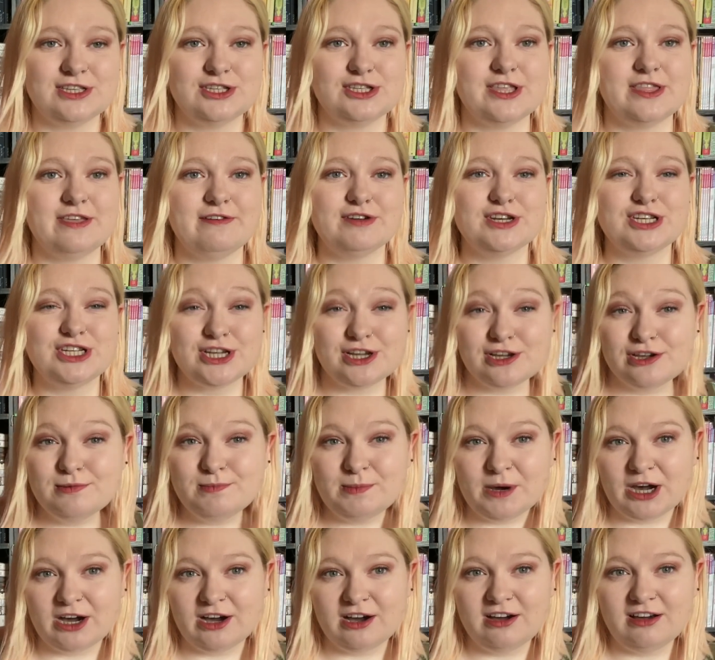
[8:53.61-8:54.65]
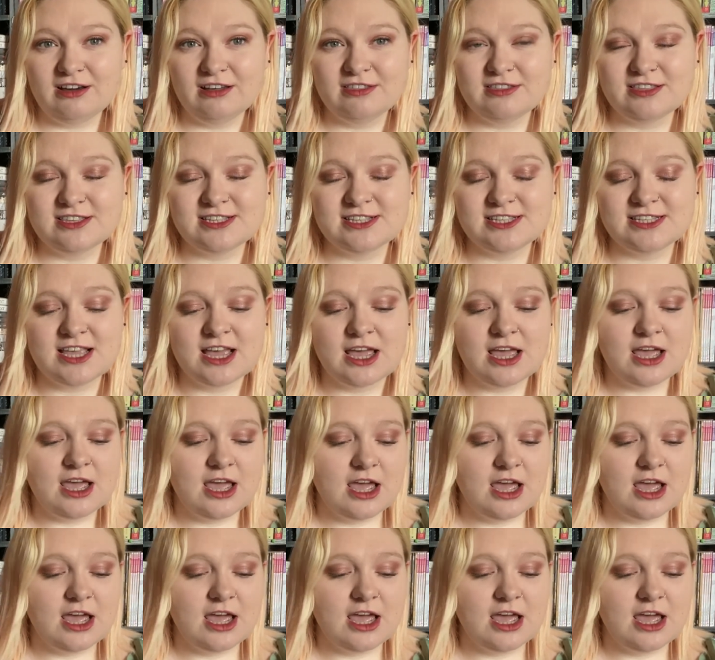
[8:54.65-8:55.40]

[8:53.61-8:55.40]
So there are two paths.